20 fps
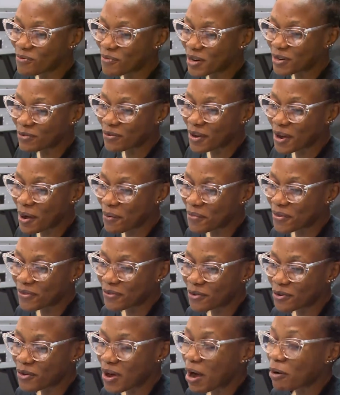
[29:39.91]
much for coming
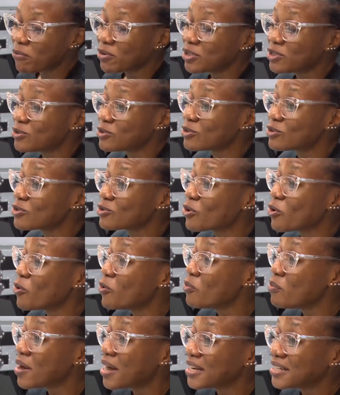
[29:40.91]
through. I wish you
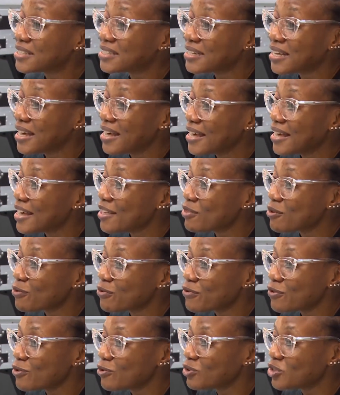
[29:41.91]
so much in the
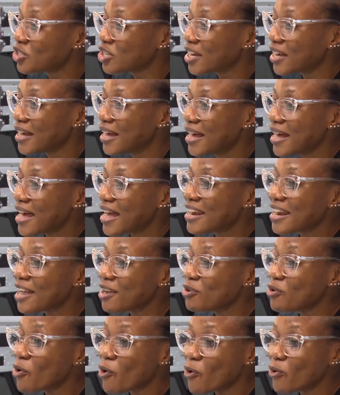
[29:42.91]
future. And
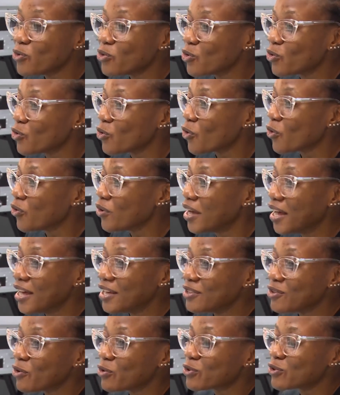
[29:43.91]
I know,
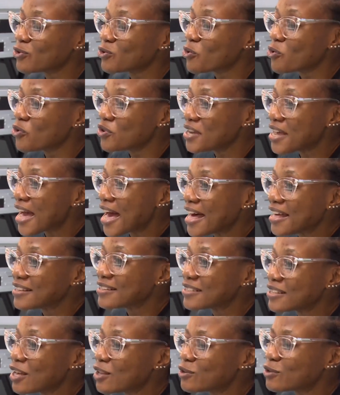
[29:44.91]
your story
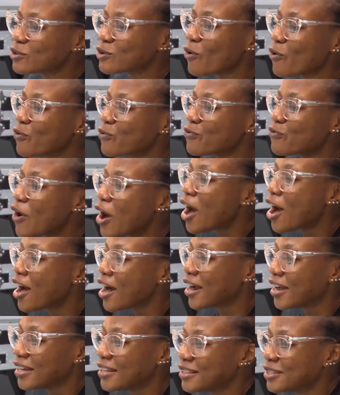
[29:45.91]
has so
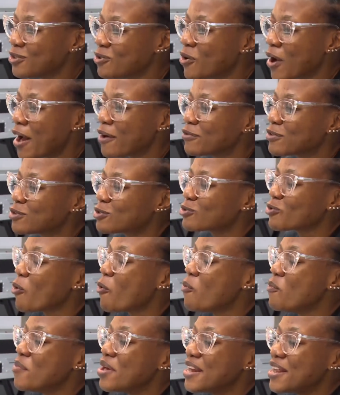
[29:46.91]
far. You have
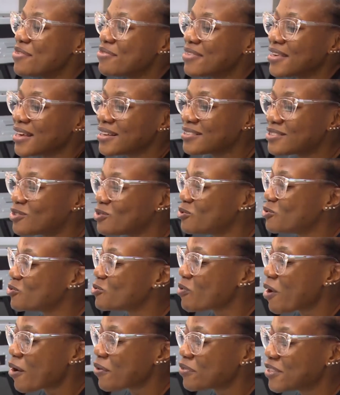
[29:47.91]
so many things to
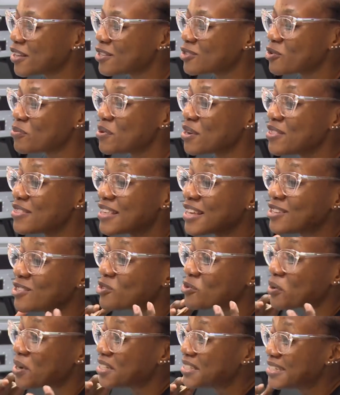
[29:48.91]
do out there, so many things
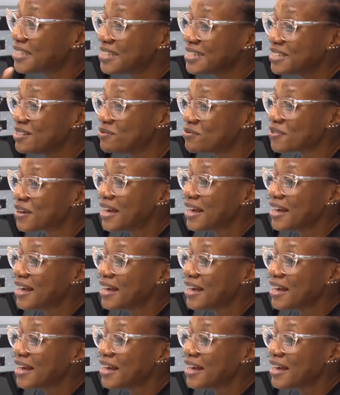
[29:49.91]
to achieve,